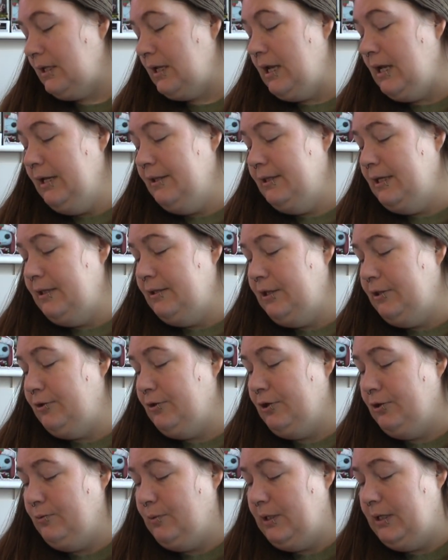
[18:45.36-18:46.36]
And then the
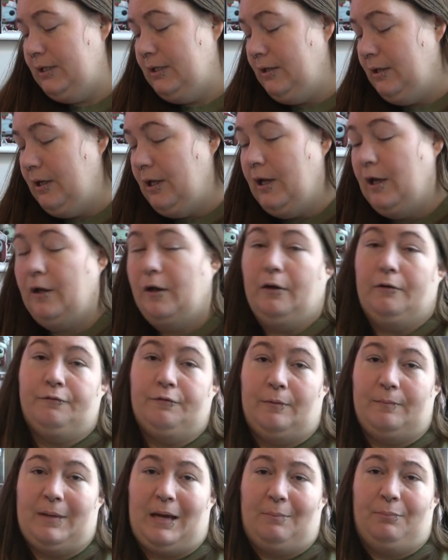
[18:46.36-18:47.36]
third one
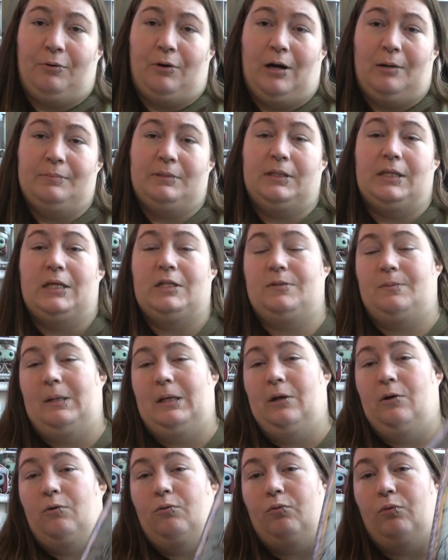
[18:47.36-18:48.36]
from that prompt that's
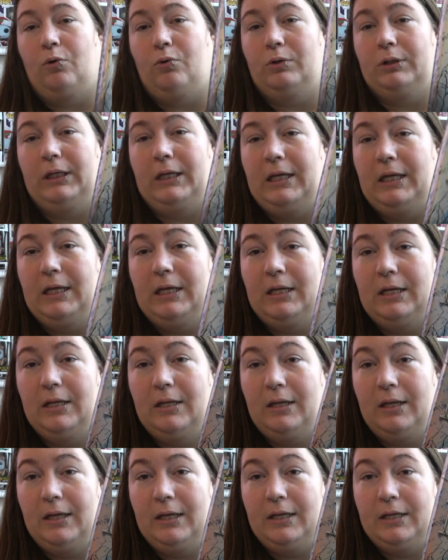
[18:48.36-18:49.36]
being rolled
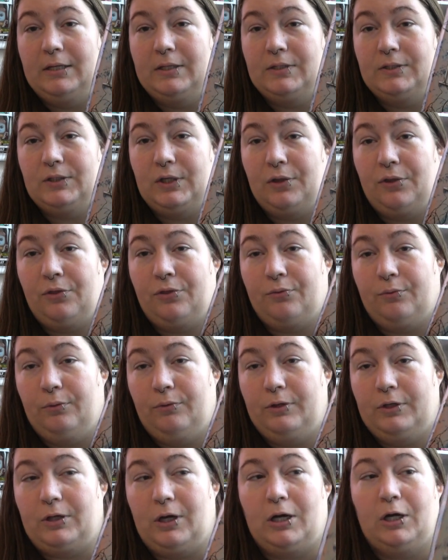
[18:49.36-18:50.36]
in is Through
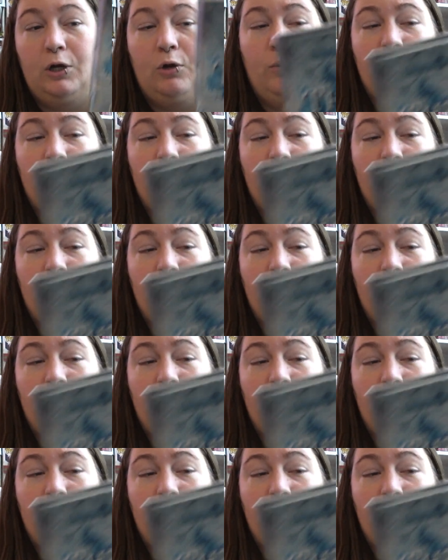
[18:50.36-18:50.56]
the Dark,